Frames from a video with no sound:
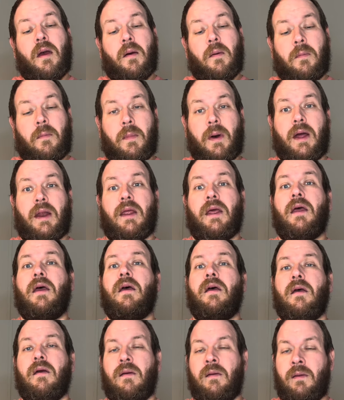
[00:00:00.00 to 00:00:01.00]
But
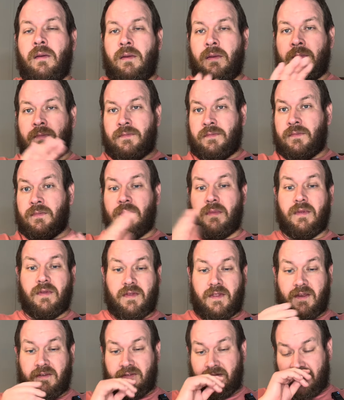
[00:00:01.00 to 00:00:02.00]

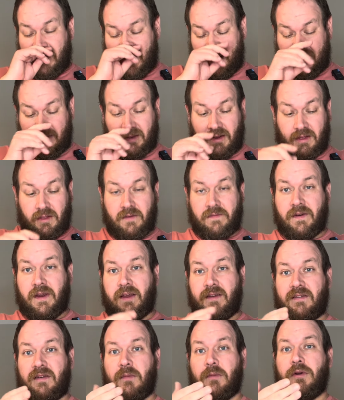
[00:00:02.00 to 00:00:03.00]
this design is going to look very
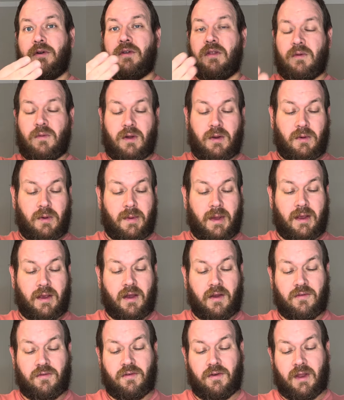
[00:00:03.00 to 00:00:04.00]
similar to the one we made
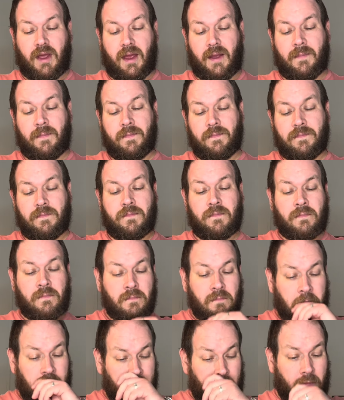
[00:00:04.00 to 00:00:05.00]
yesterday,
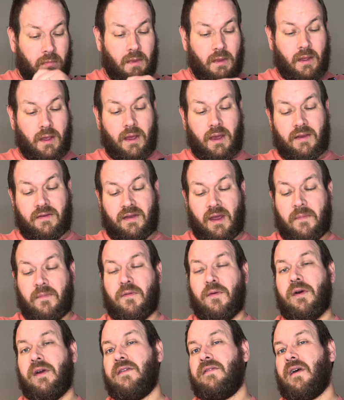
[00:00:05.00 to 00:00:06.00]
except
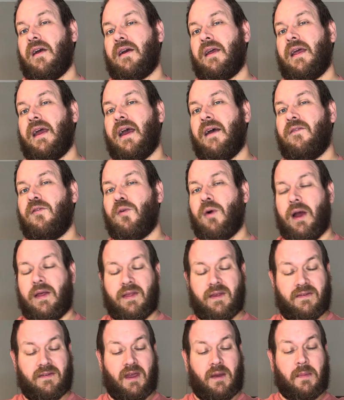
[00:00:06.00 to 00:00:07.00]
for it's not going to have quite the
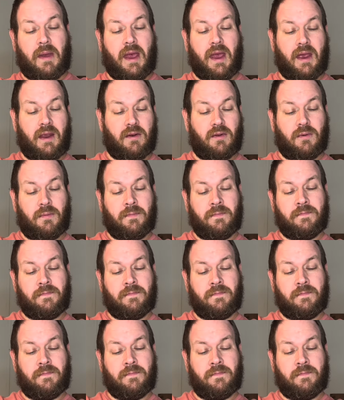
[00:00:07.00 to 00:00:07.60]
same handle.